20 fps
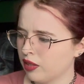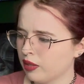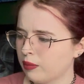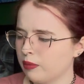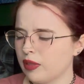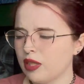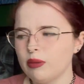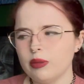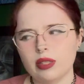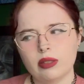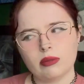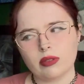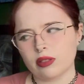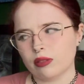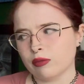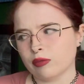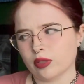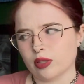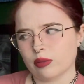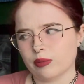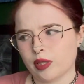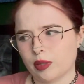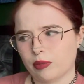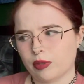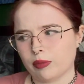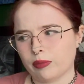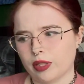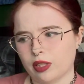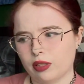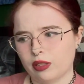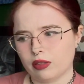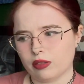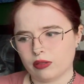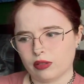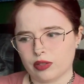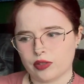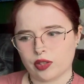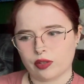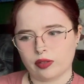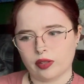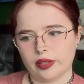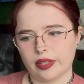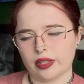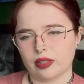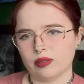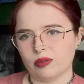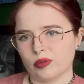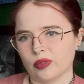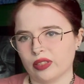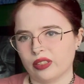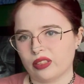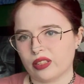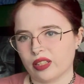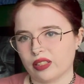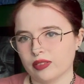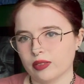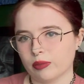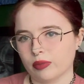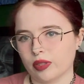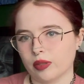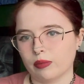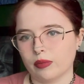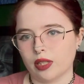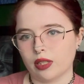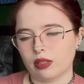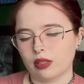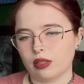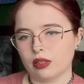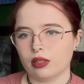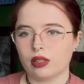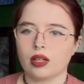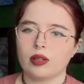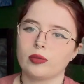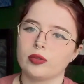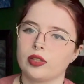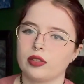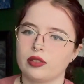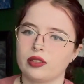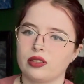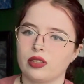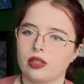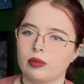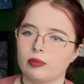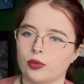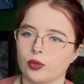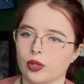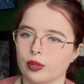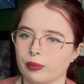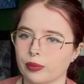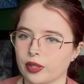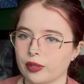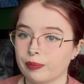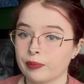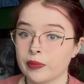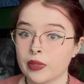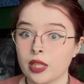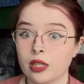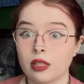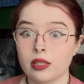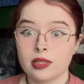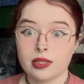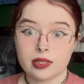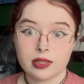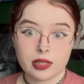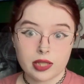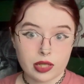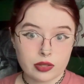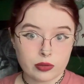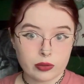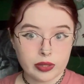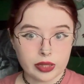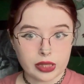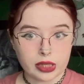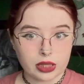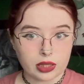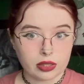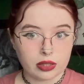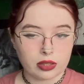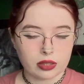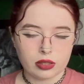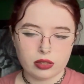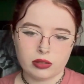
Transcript: Maybe I went over all my printmaking though, because I only got in 1 class of printmaking. I wanted to take more, but scheduling.